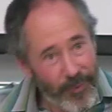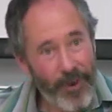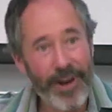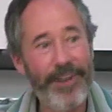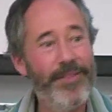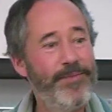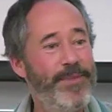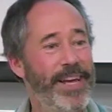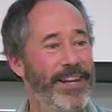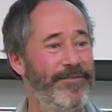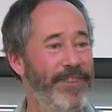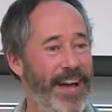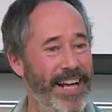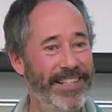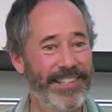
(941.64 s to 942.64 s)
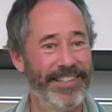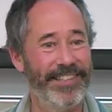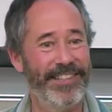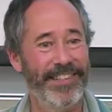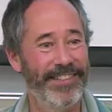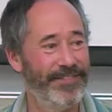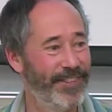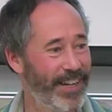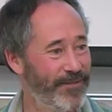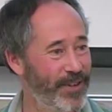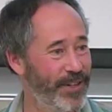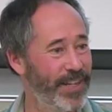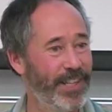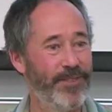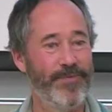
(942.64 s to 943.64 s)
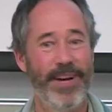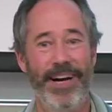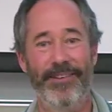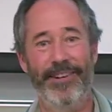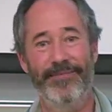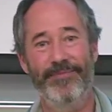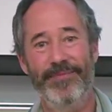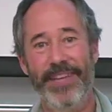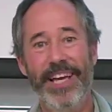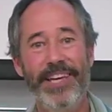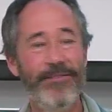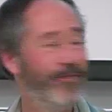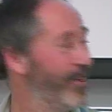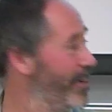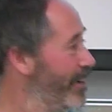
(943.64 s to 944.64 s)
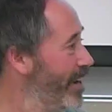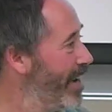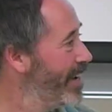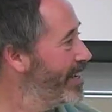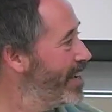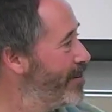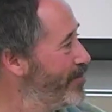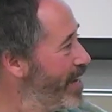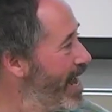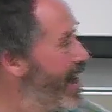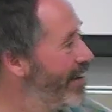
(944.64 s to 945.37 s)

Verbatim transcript: one of the many facets of nuclear power. Thank you for coming